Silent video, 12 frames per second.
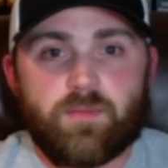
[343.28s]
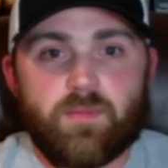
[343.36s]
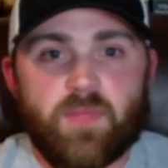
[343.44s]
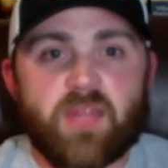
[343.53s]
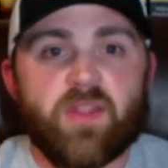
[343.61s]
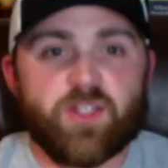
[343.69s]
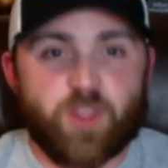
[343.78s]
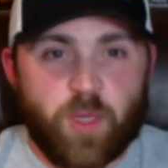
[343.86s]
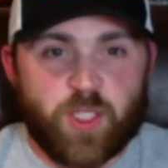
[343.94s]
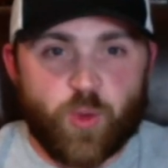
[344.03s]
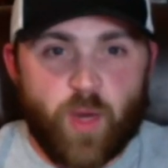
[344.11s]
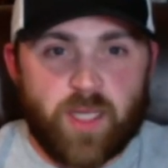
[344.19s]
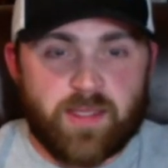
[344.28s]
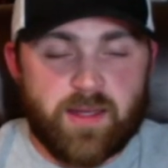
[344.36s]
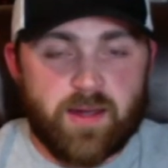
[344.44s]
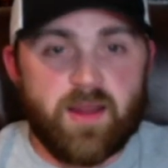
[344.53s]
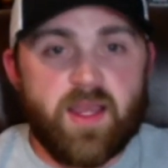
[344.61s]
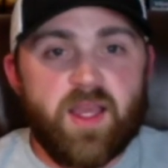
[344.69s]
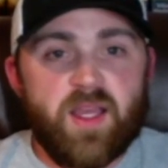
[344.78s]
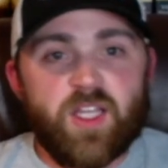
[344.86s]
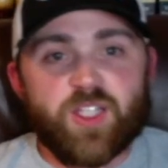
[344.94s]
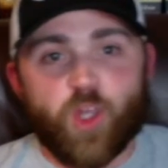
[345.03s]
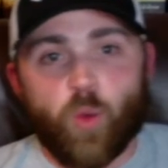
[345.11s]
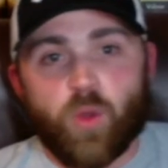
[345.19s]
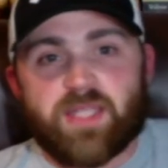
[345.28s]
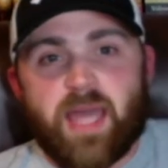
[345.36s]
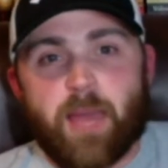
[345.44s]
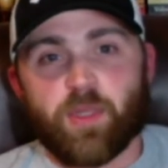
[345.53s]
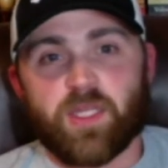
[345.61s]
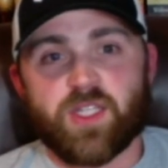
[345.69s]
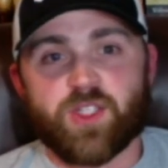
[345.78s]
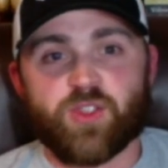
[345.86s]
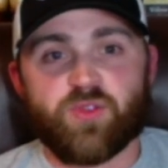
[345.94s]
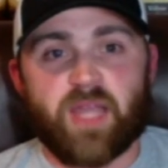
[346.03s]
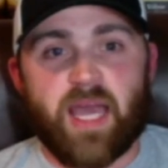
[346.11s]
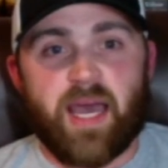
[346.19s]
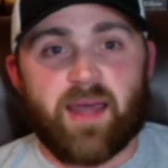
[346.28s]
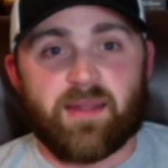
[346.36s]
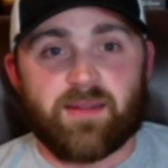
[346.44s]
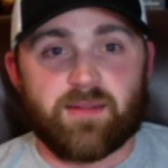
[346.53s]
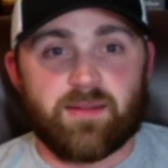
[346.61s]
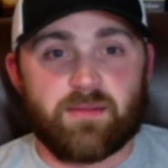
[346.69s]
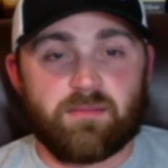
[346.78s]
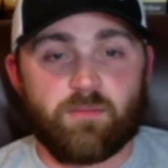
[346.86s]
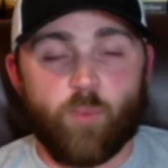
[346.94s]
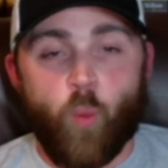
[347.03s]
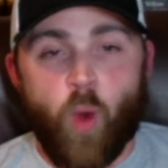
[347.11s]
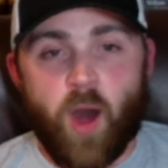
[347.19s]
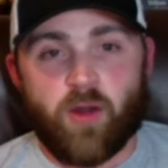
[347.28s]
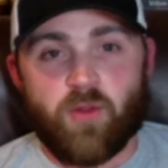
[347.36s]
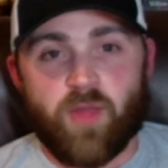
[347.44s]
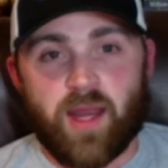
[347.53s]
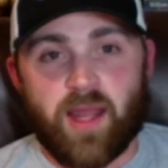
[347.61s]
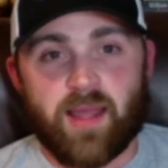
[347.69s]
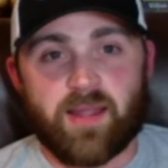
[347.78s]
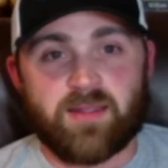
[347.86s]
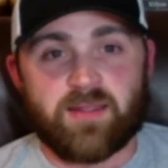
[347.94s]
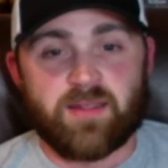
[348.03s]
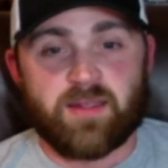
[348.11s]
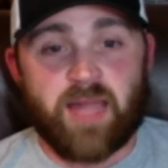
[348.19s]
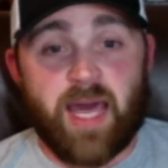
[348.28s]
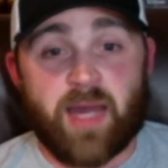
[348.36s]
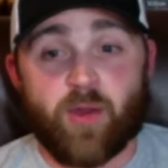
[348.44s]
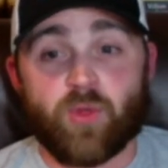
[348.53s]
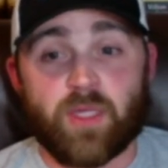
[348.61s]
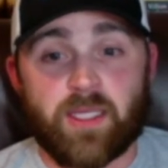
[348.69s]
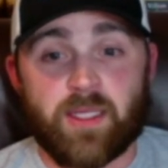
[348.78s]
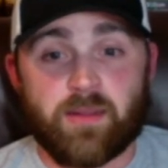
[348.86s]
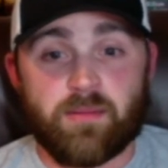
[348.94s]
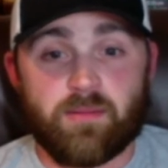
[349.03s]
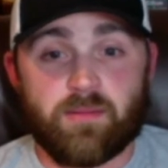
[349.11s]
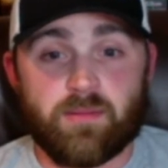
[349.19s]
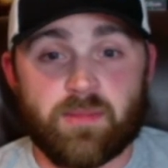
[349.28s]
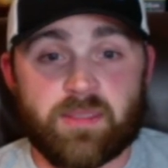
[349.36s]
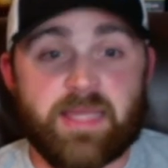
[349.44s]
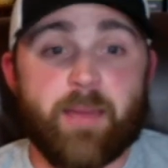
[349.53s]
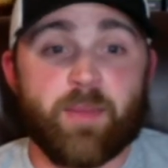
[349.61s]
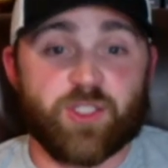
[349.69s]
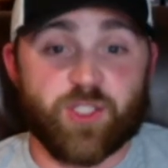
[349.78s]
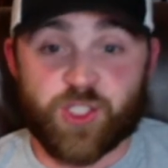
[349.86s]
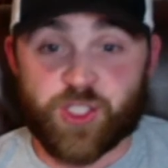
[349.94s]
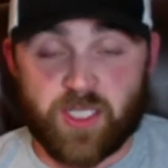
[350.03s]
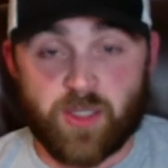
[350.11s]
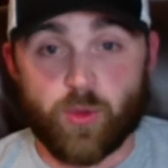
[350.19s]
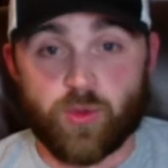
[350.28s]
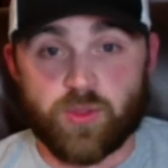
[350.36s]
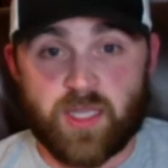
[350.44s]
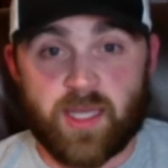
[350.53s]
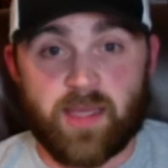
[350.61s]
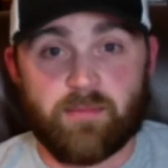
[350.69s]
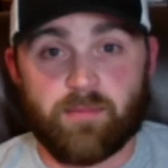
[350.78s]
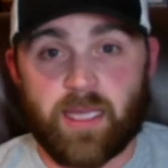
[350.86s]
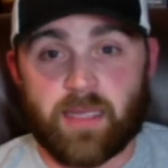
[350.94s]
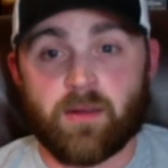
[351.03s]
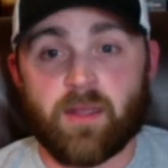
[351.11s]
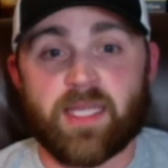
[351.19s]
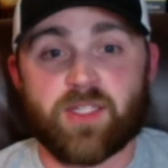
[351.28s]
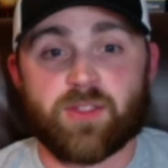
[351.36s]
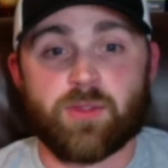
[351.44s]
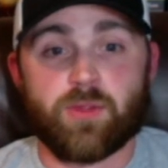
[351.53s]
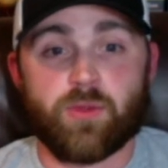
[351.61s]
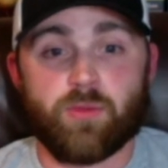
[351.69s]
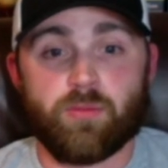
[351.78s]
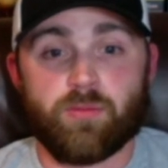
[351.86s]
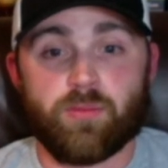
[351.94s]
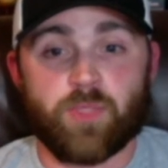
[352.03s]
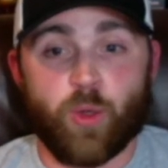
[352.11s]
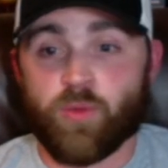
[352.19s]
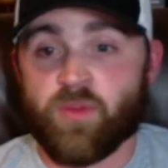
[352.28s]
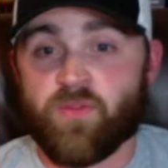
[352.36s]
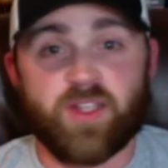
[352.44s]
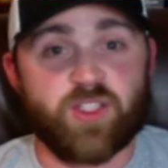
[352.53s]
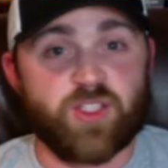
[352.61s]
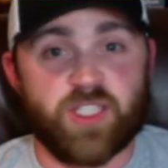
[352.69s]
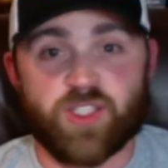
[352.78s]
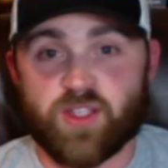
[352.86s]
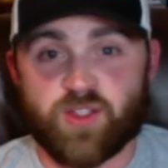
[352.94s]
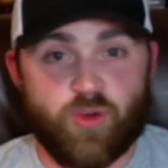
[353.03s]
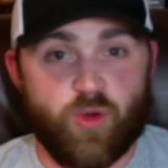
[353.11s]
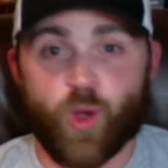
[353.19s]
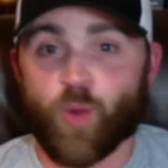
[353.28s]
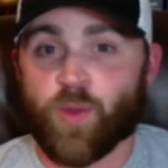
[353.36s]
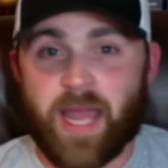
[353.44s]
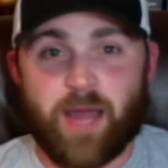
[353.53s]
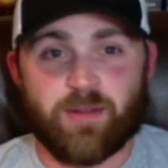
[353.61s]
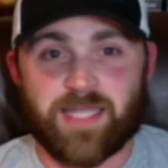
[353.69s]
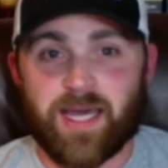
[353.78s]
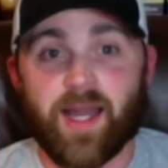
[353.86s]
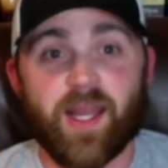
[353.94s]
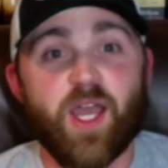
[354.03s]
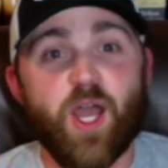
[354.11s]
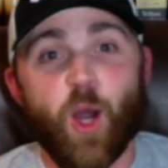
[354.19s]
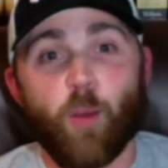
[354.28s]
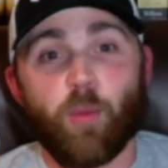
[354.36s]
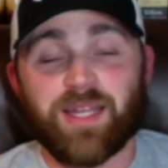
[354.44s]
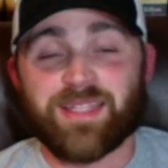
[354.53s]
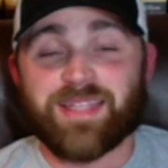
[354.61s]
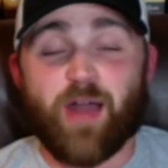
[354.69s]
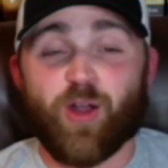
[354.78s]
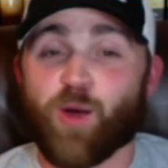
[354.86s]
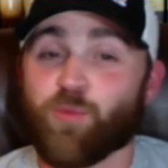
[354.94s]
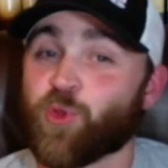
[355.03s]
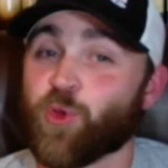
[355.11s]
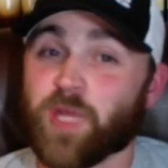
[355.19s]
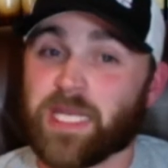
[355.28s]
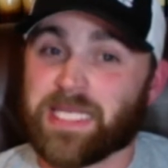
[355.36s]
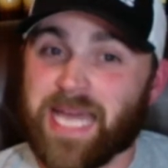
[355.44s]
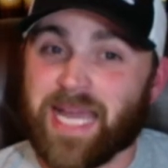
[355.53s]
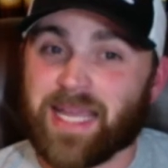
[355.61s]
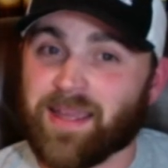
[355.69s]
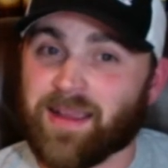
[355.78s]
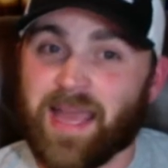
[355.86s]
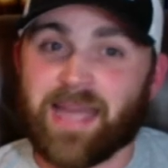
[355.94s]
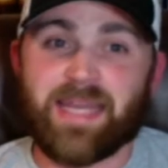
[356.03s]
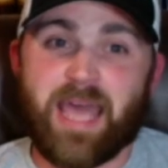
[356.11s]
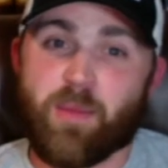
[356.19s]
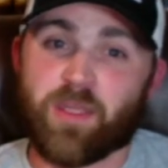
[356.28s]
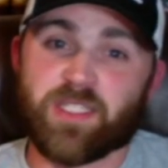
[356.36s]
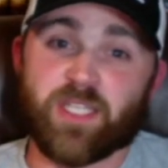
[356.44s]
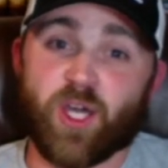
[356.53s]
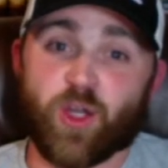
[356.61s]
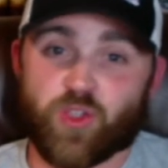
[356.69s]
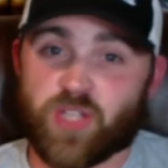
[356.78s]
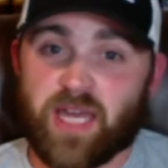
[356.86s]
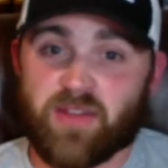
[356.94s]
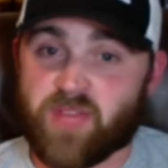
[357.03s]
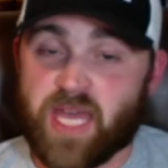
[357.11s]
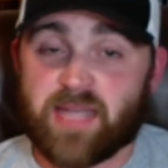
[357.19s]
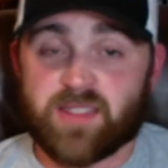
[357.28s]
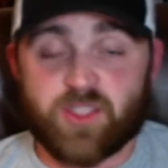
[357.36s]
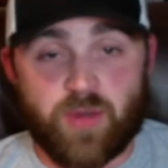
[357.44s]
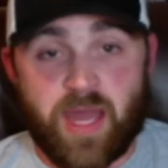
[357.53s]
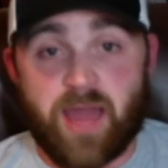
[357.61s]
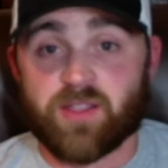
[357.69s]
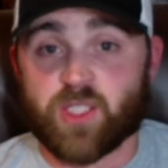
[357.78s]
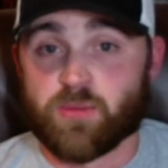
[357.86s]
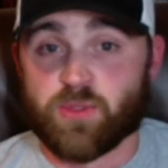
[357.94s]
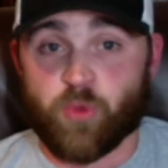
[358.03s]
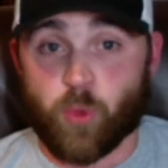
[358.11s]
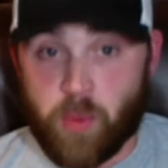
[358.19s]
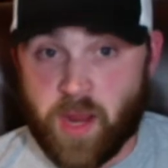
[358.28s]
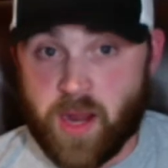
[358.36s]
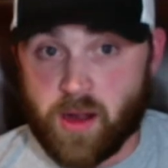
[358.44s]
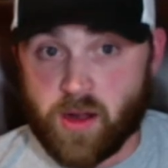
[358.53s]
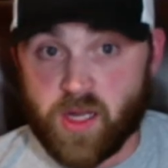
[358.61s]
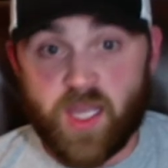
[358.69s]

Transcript: There's the picture right there. So what's happened is you've got water that has not only damaged the shingles and led to, the vegetation that's growing on the outside, but it's now come through the decking and damaged the underside of that. So now in terms of a repair,